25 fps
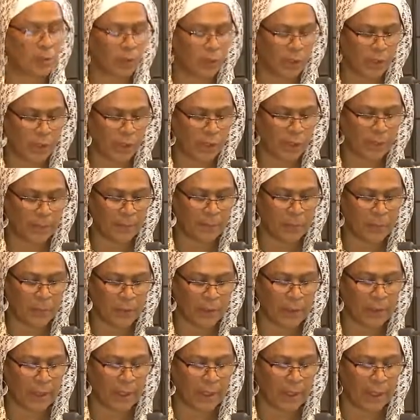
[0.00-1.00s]
which is
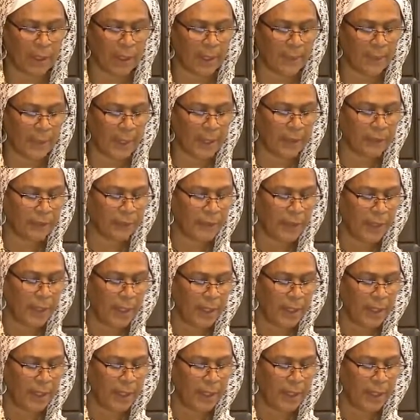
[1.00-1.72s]
important to think about.